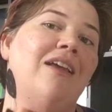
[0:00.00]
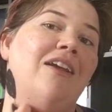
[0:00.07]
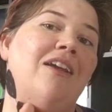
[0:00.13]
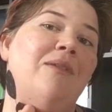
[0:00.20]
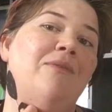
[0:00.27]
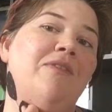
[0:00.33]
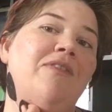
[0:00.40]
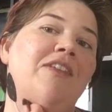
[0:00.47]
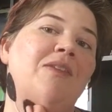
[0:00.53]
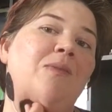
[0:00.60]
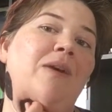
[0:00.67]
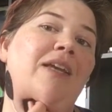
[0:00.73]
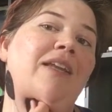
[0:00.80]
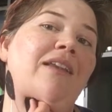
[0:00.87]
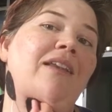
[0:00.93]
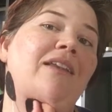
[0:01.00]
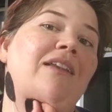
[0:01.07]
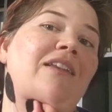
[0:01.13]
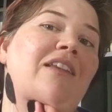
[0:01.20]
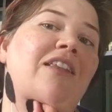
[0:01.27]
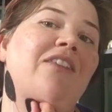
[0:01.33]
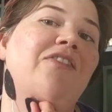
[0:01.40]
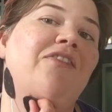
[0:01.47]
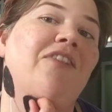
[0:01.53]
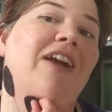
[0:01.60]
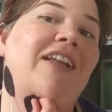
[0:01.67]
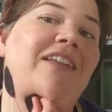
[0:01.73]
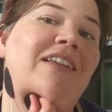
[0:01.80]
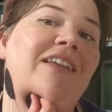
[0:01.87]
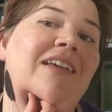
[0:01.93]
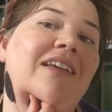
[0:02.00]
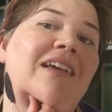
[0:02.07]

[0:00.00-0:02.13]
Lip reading: You're going to move this one to the front,